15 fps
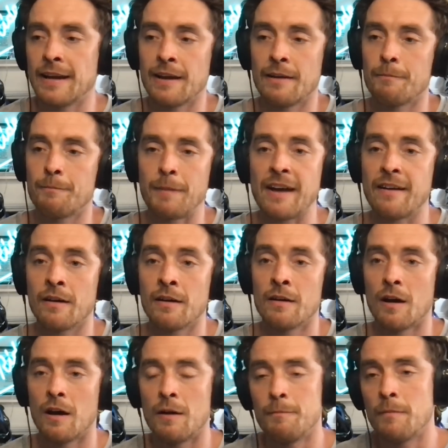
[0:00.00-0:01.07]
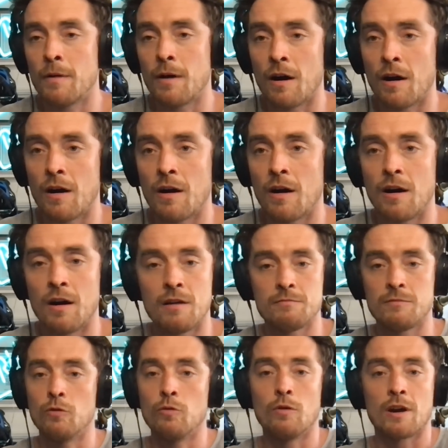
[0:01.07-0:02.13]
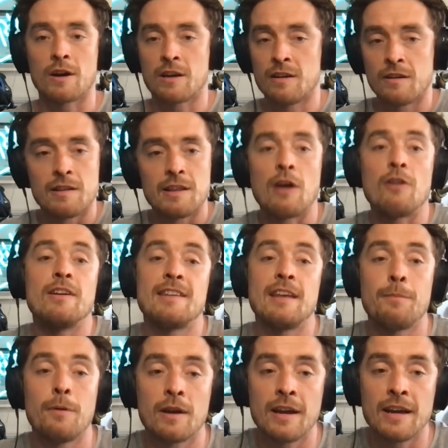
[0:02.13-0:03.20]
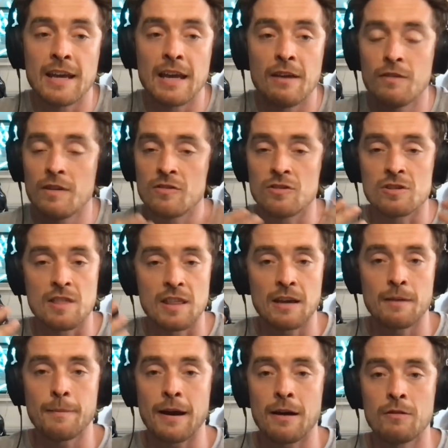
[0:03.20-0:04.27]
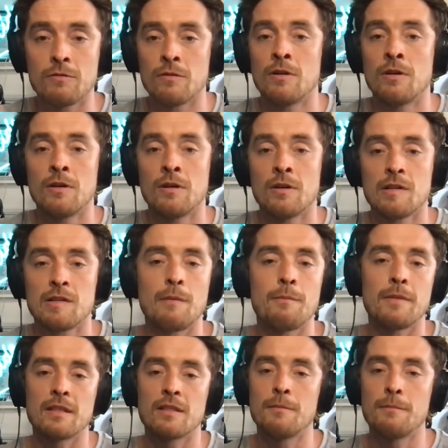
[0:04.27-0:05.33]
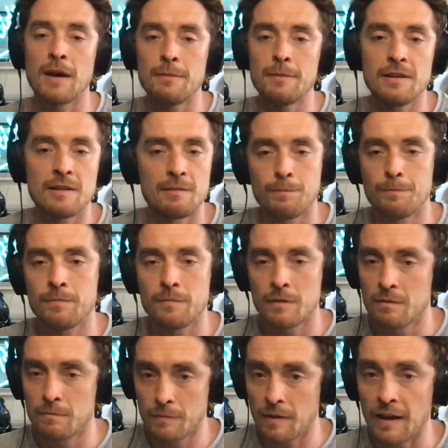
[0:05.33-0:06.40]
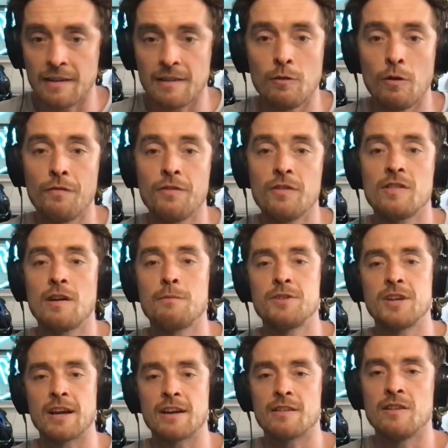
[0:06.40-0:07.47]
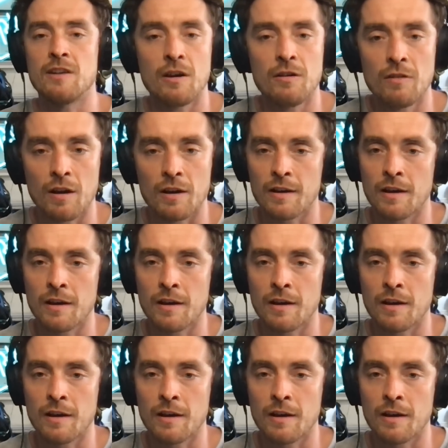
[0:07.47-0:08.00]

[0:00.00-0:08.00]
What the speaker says: better. The only tip I can give is just think about something that maybe takes you off the subject. You know, like